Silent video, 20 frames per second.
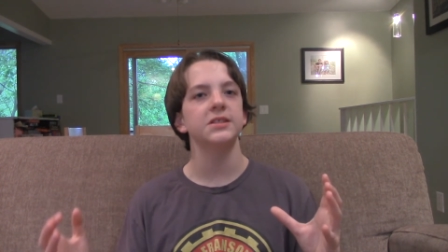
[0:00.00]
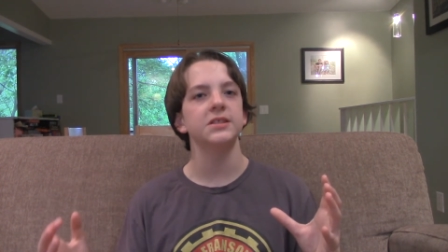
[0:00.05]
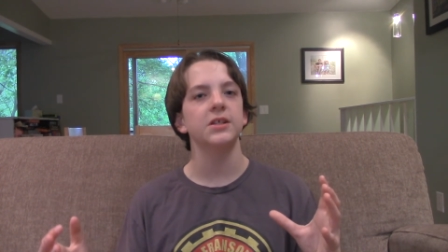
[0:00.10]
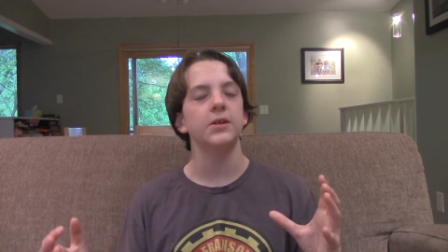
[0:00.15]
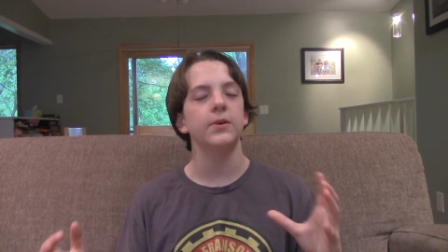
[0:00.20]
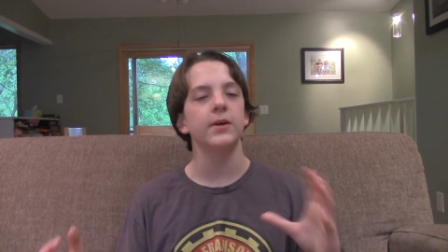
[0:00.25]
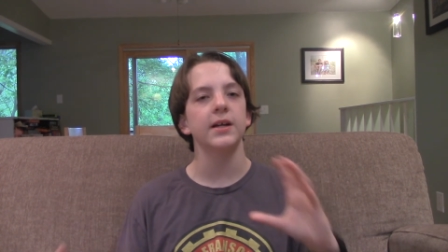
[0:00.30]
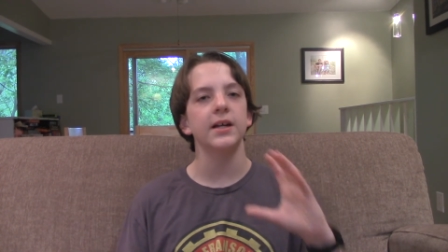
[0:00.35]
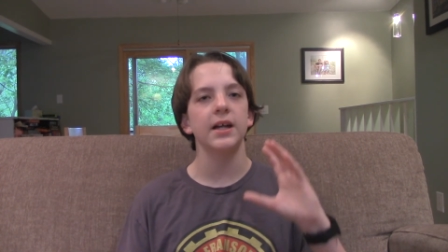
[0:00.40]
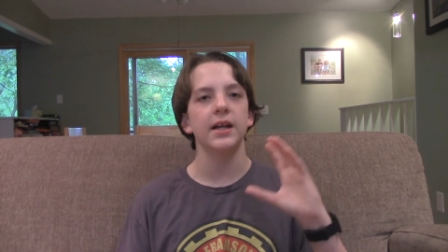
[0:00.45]

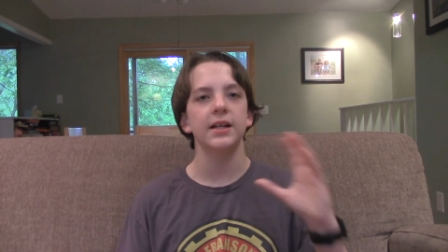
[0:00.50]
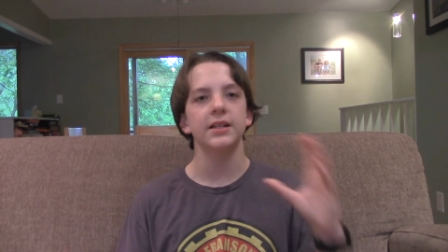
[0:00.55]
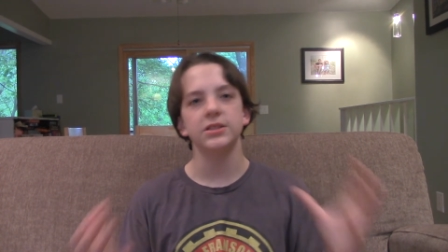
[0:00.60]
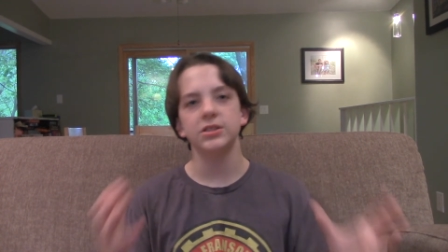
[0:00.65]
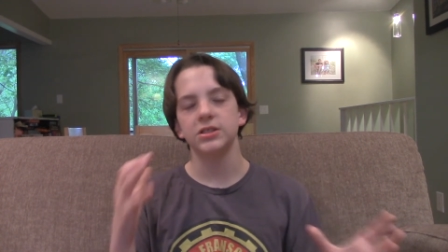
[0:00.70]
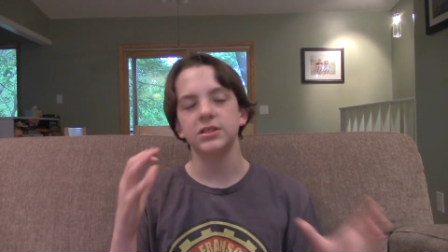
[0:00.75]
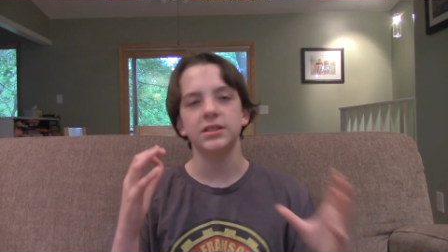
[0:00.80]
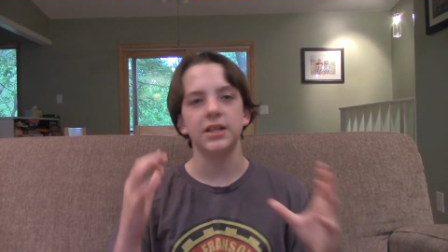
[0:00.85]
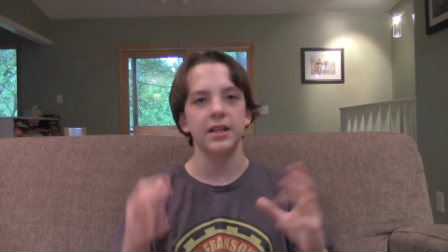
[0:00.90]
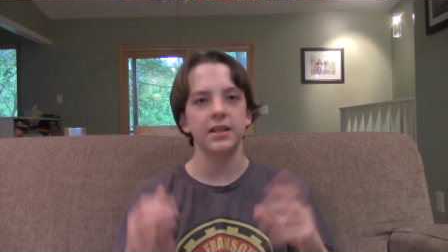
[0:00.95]
going and it's
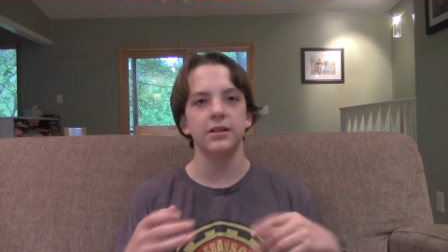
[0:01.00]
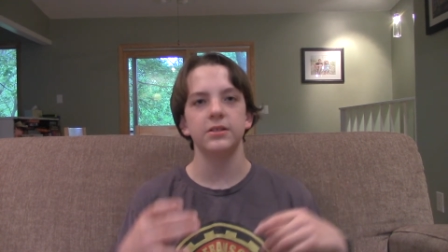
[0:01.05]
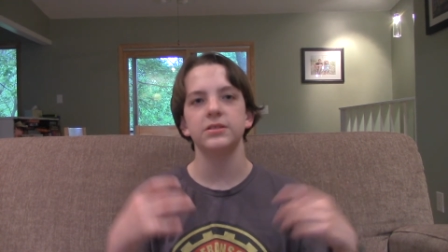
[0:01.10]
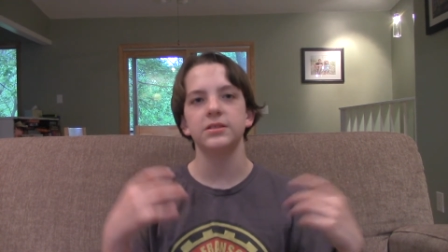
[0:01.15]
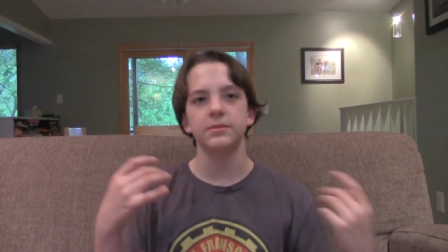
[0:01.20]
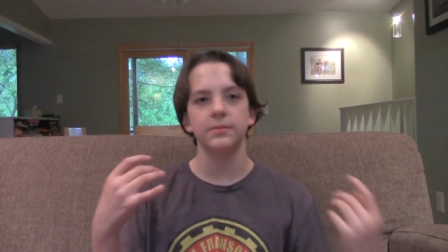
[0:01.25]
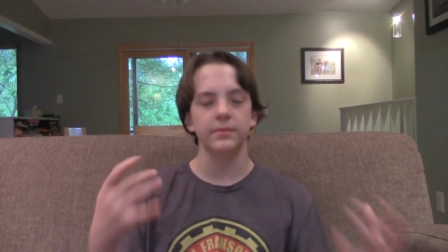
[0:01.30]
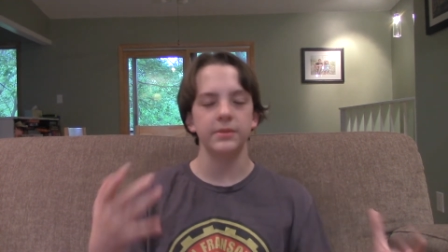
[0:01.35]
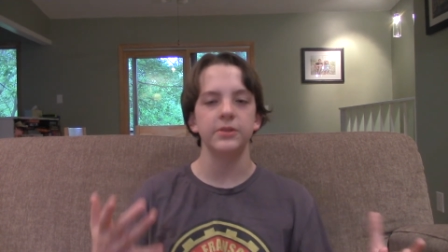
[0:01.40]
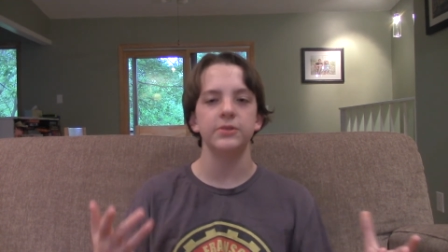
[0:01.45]
just and there's
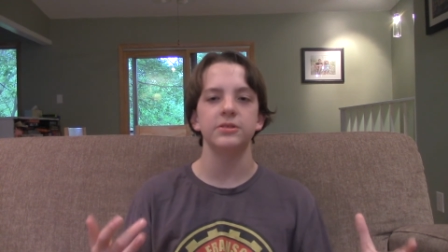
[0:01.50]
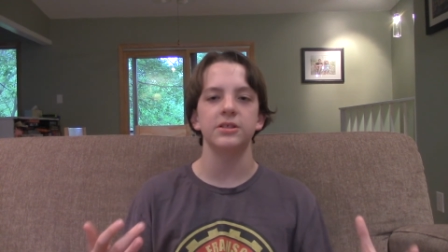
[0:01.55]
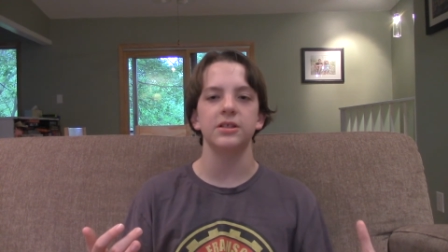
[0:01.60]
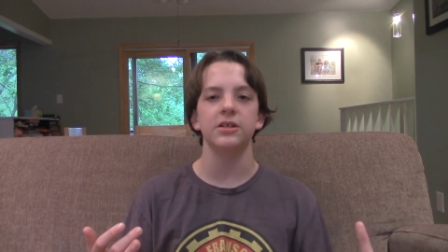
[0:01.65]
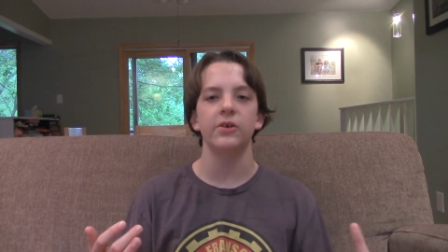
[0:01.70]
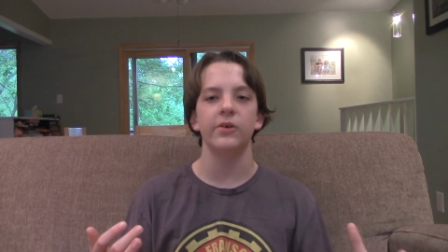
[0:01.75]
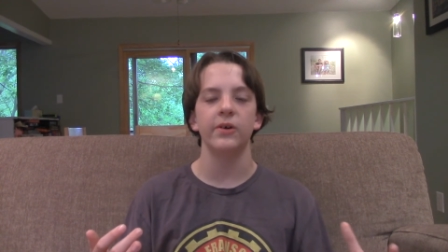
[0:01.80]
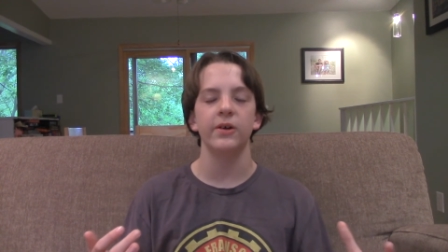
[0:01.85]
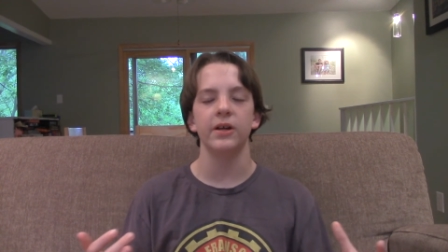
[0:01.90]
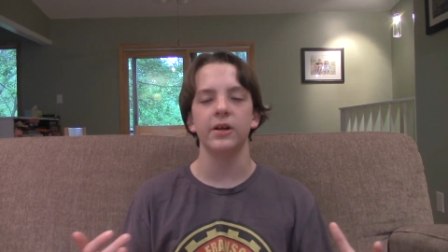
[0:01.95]
music
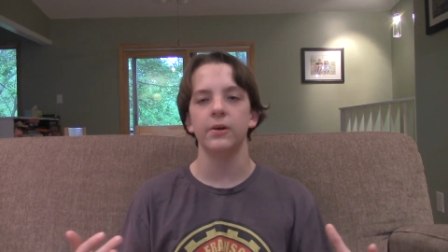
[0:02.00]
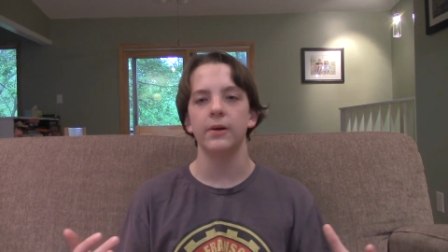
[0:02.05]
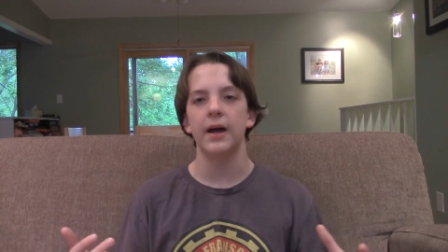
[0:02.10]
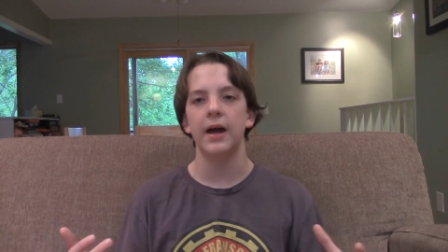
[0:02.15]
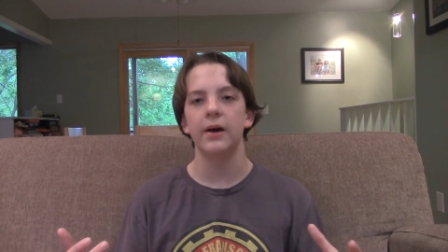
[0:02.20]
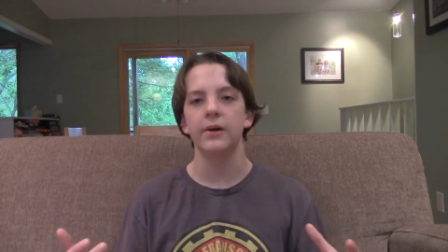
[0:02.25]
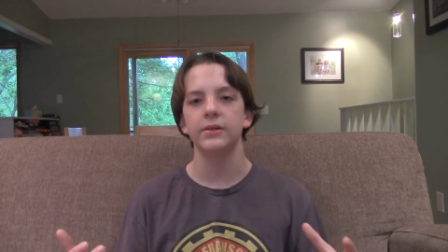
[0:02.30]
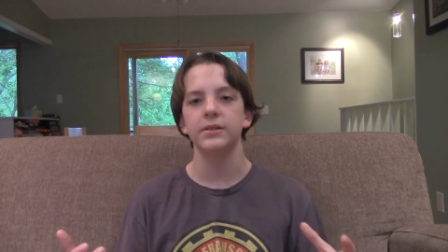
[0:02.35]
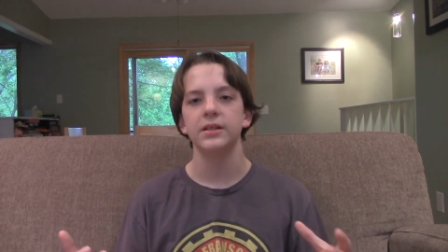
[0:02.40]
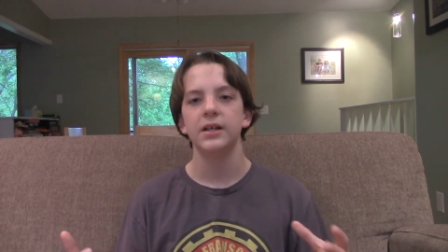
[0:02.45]
going
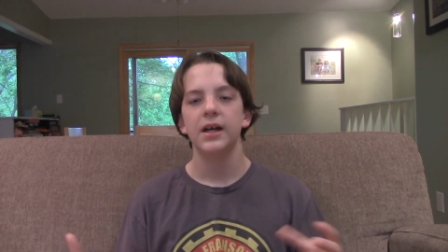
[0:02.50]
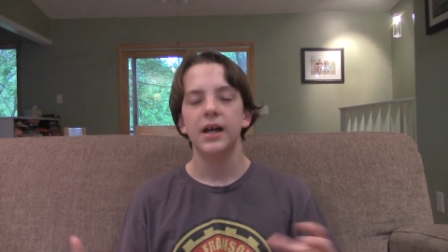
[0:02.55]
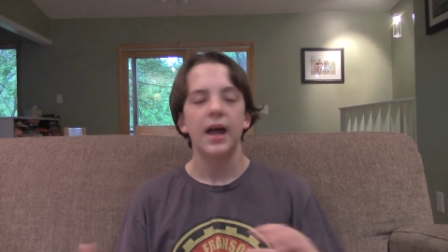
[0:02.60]
around